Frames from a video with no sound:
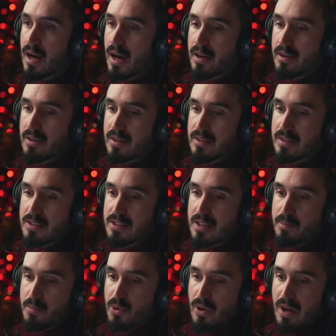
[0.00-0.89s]
I'm gonna
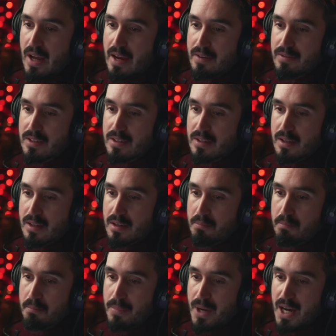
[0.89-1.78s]
disable
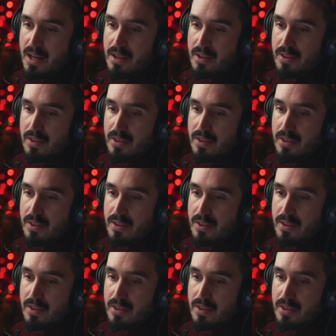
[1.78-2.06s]
everything but